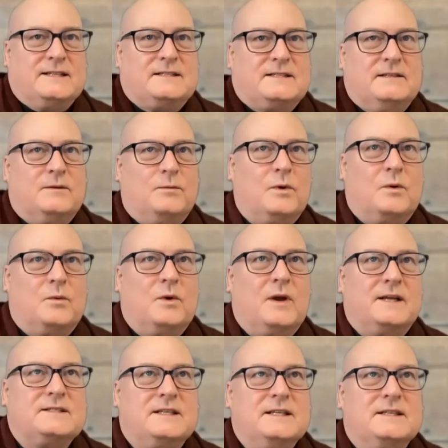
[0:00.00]
what
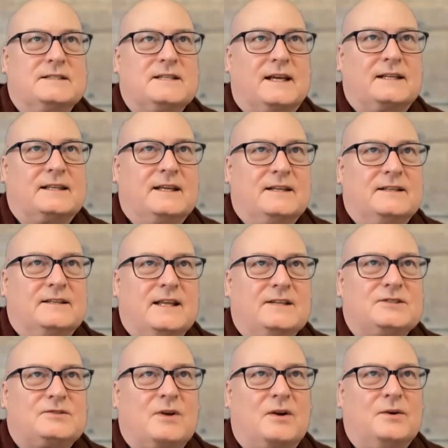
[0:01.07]
I see is like they
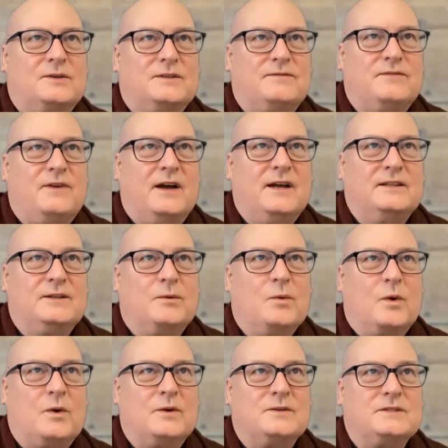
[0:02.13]
struggle to find the
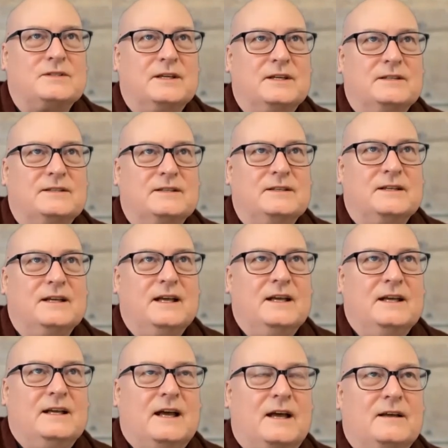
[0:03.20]
words that,
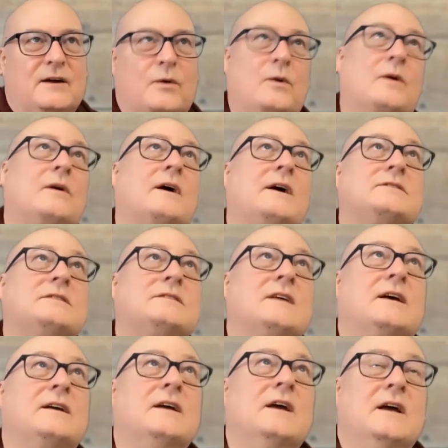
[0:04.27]
or I should
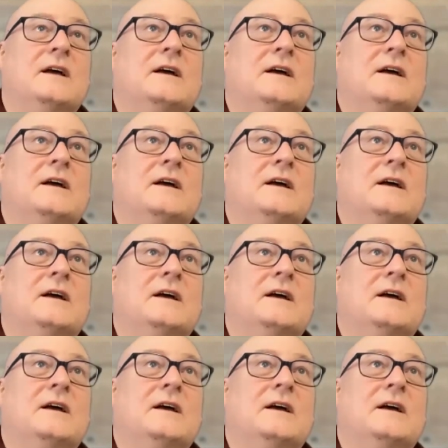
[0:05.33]
say,